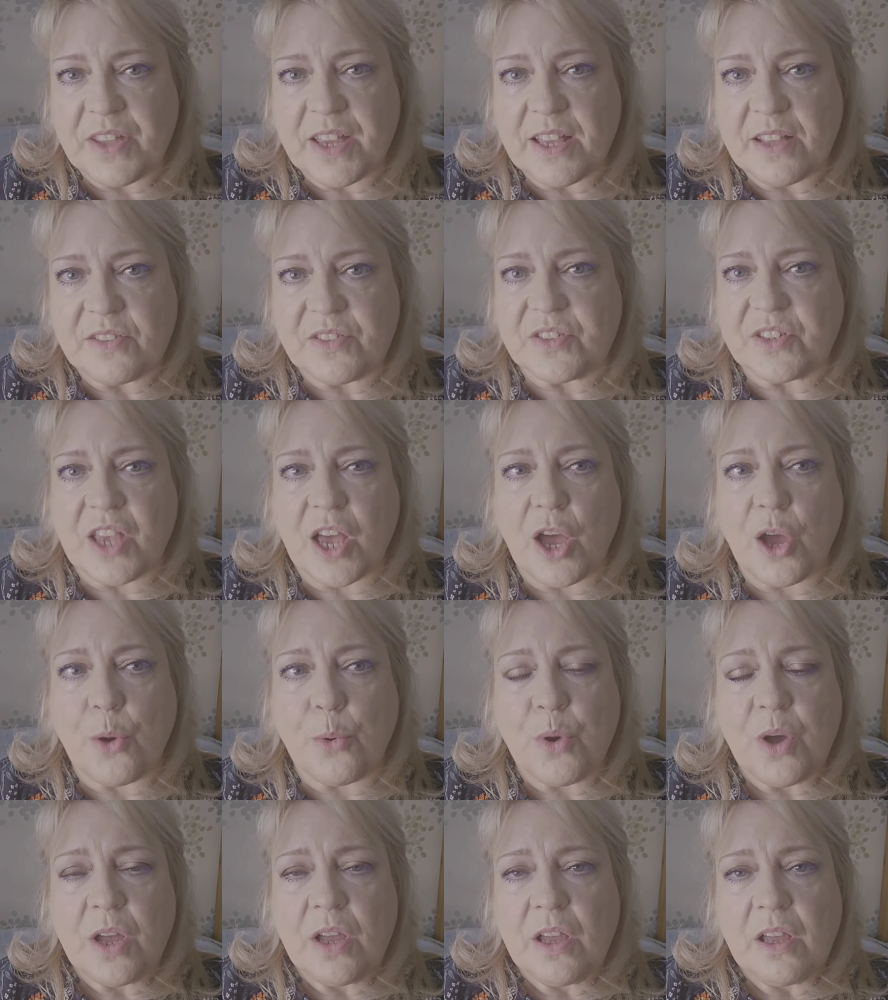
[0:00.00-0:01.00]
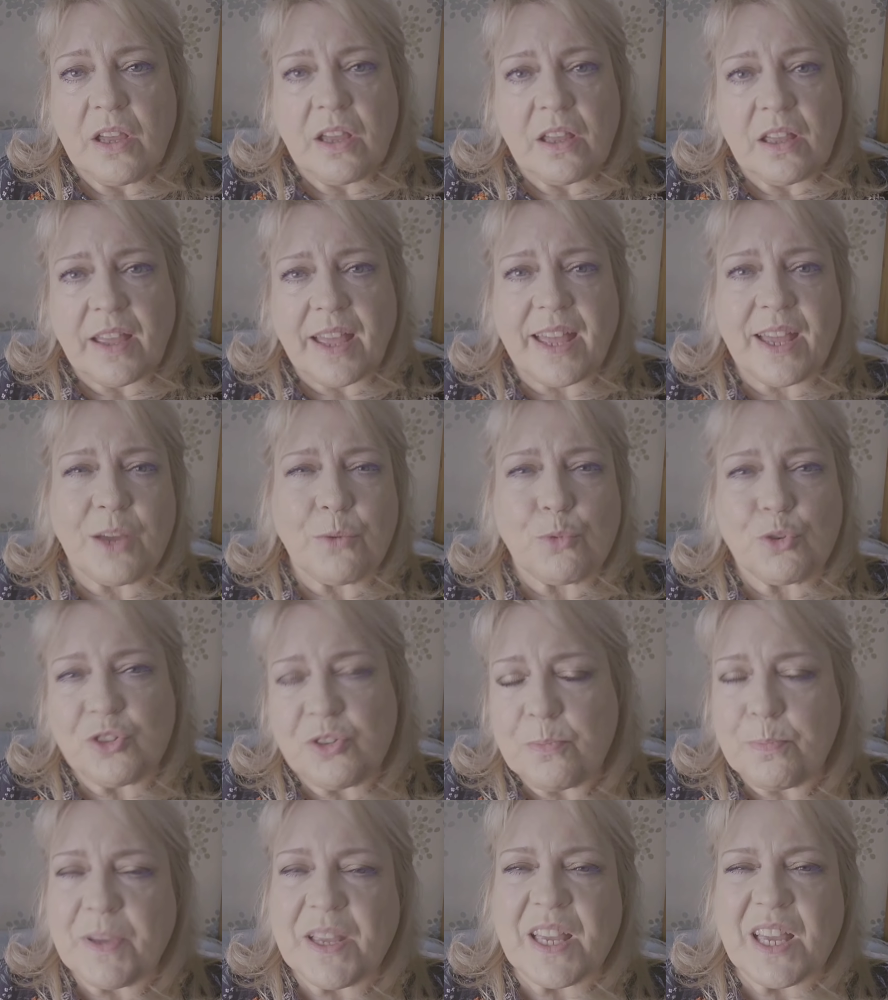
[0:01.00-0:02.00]
with it. So it
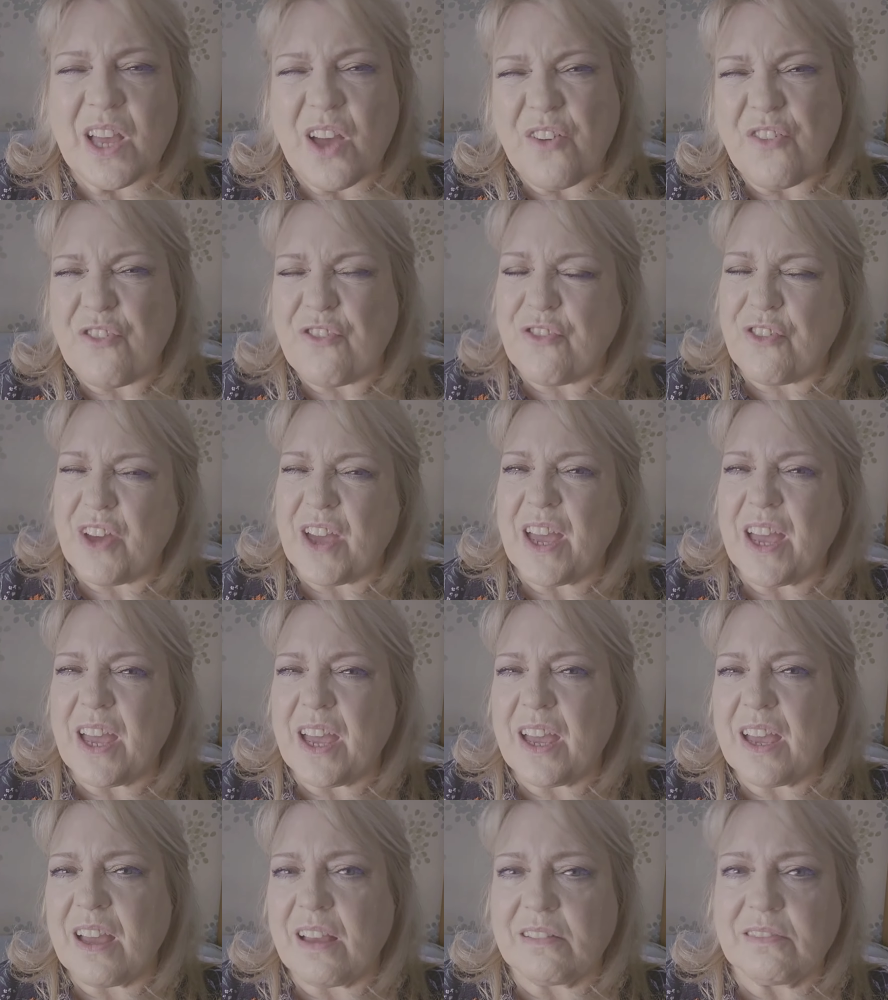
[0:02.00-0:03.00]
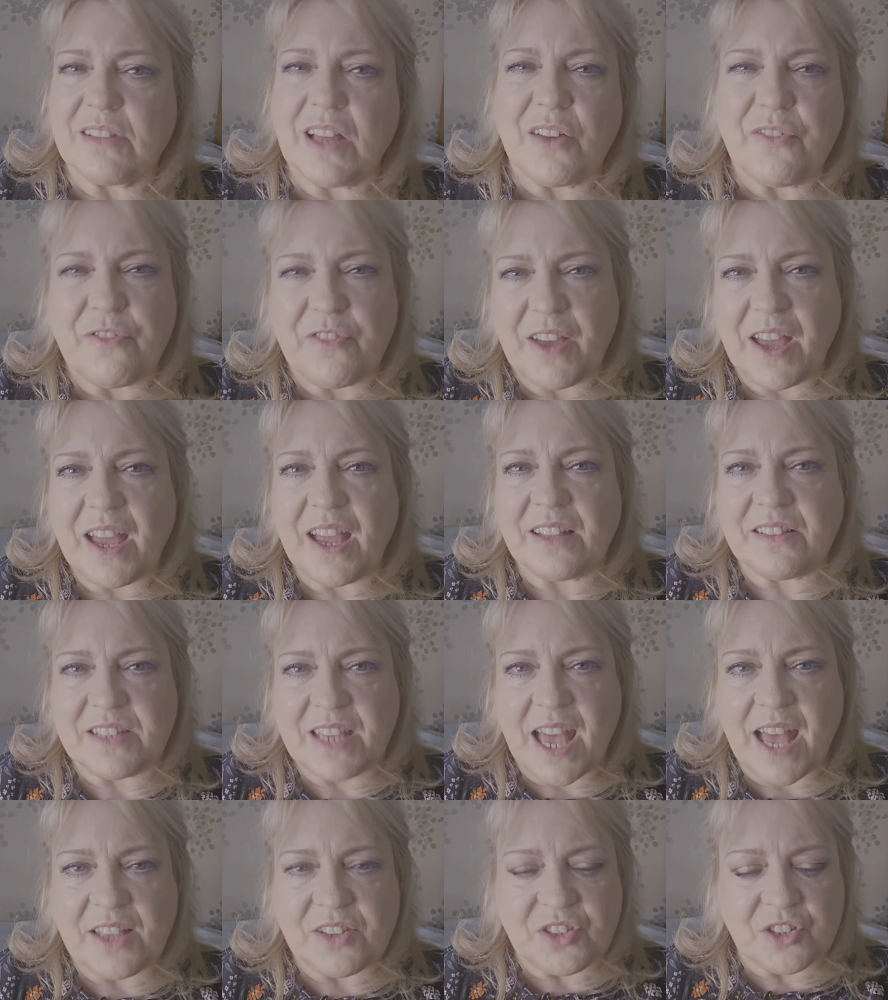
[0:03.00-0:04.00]
wouldn't be a fair
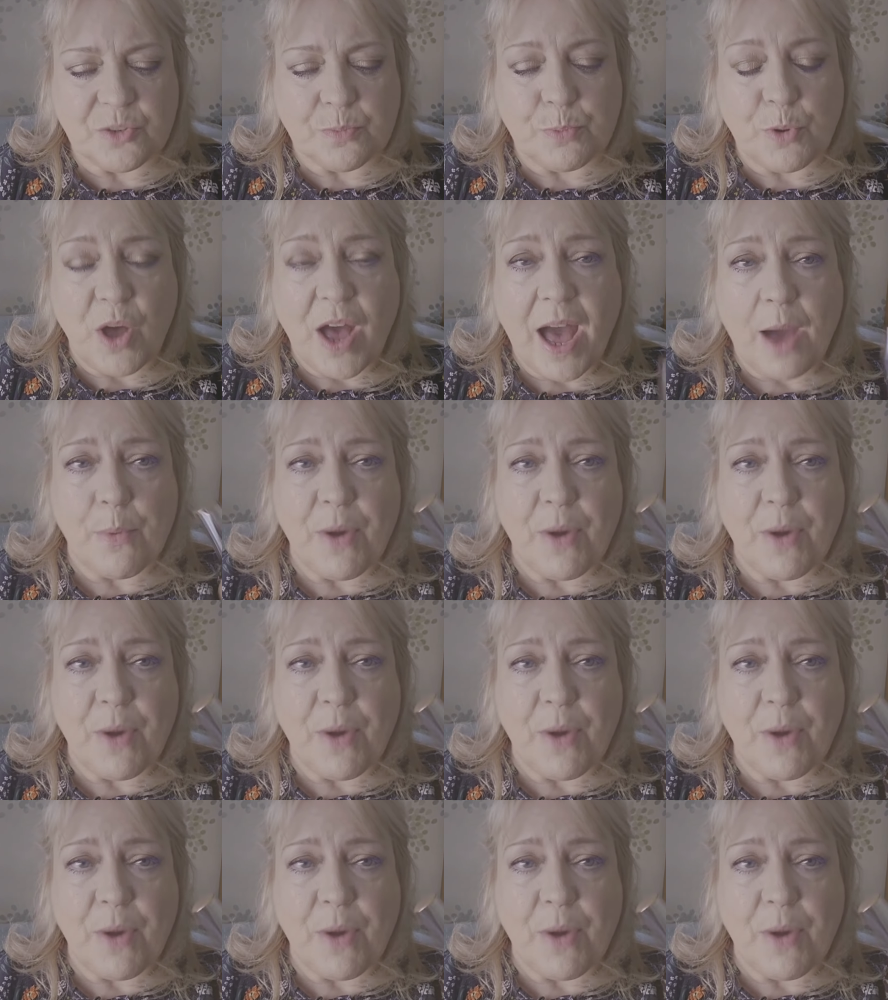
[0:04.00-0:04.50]
test. But